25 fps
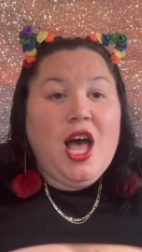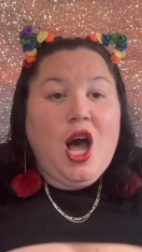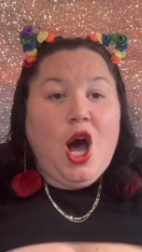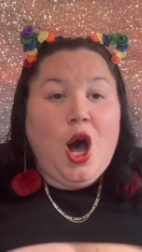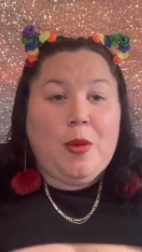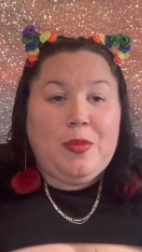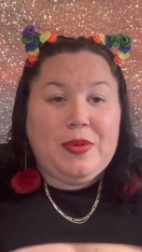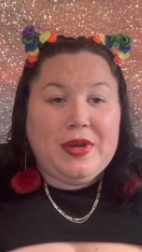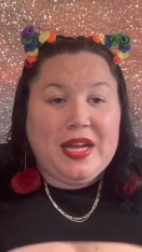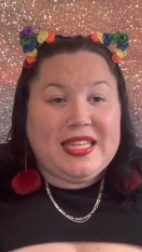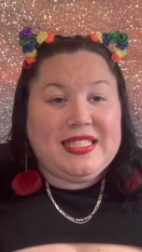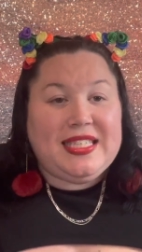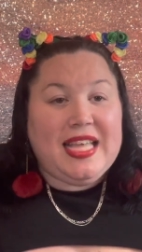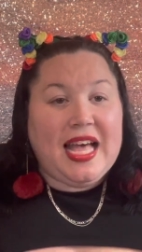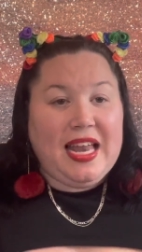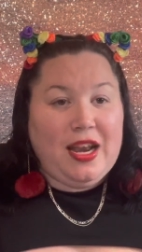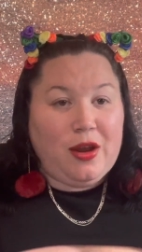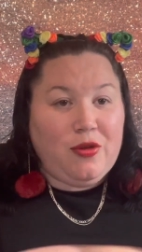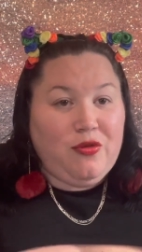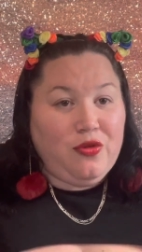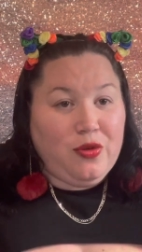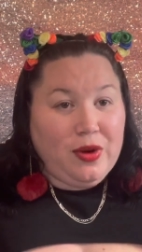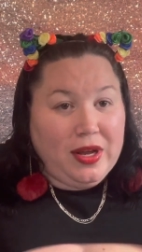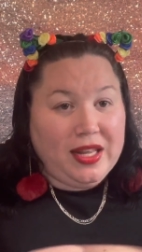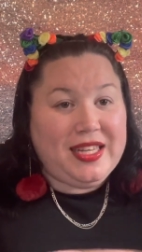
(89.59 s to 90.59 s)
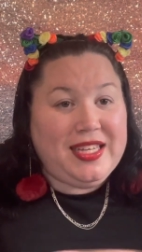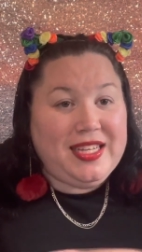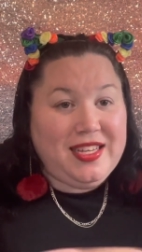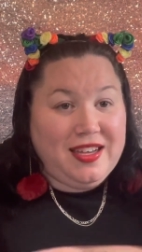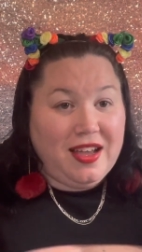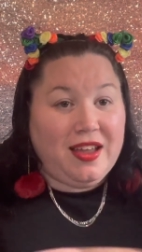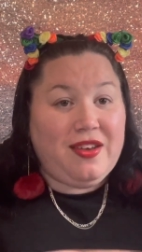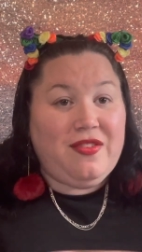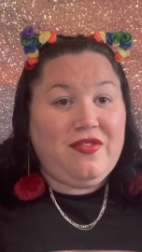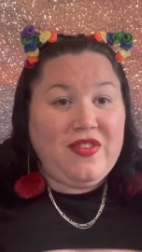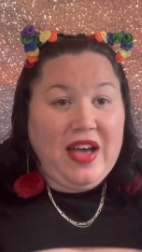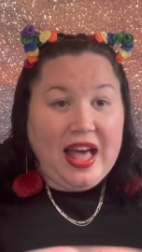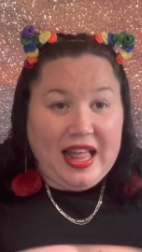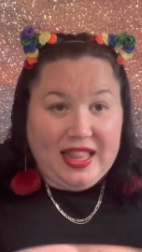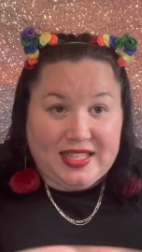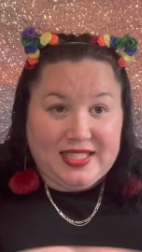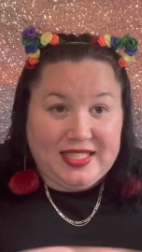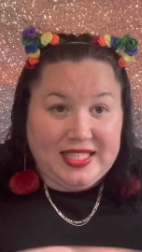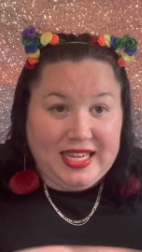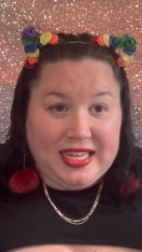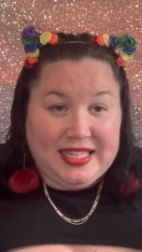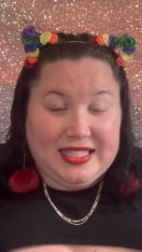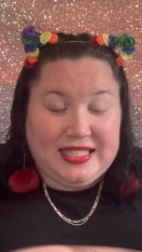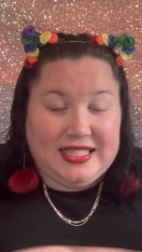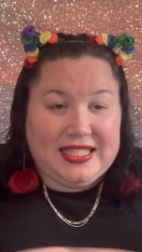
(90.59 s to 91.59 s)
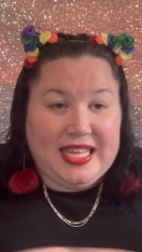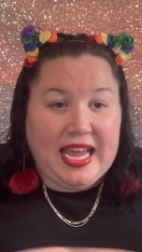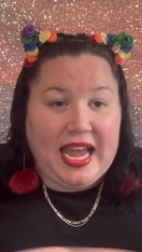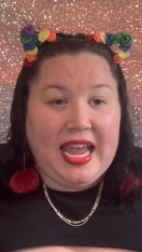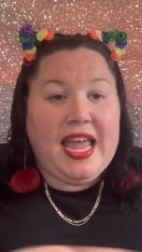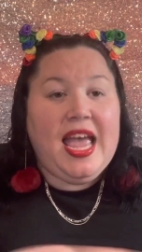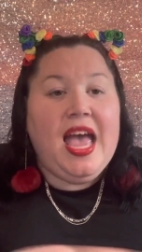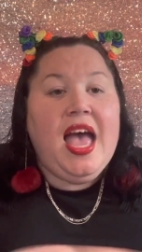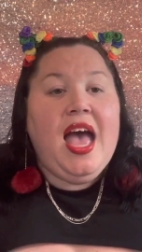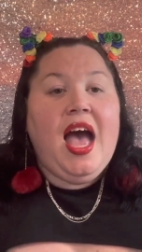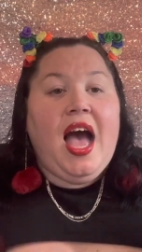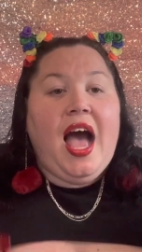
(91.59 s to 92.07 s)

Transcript: Hope you guys had a really good Valentine's Day.